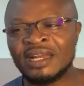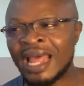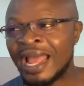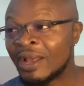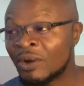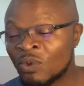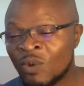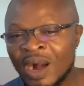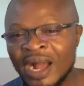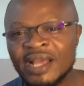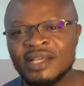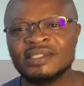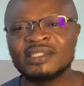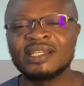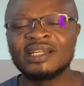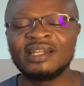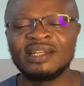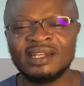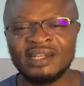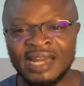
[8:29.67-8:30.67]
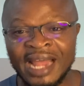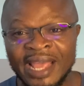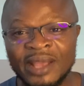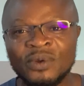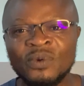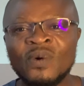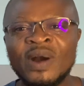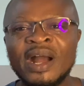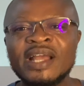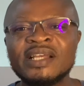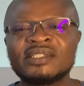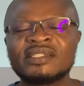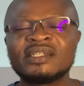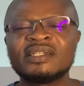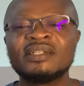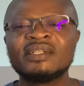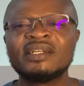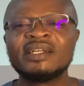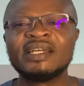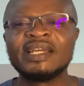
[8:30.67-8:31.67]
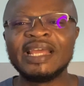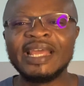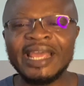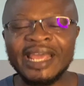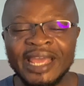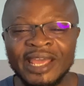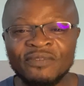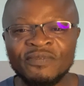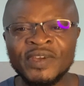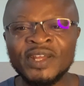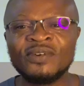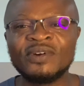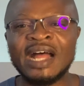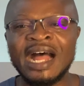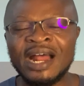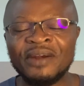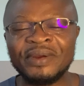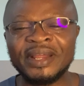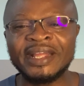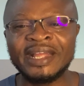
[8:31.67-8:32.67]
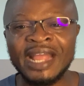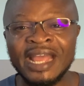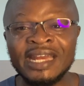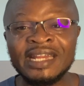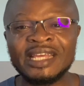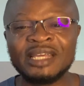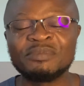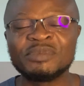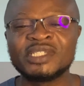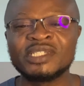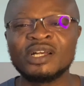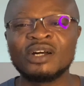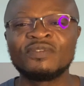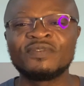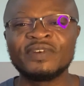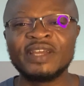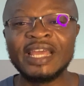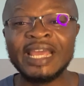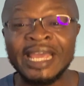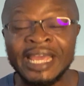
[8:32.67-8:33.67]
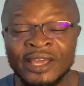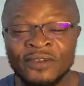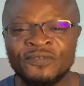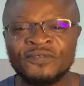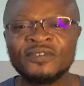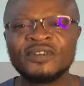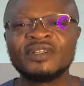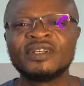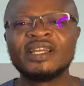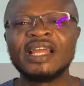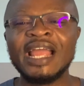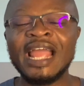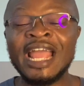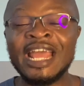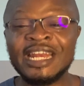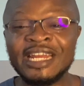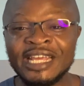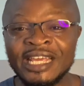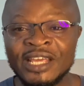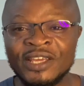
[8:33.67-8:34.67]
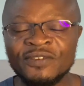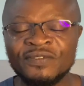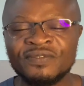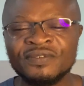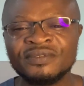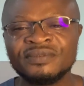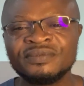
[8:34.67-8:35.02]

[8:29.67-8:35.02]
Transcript: Likewise, likewise, even Harry Kane himself, if and if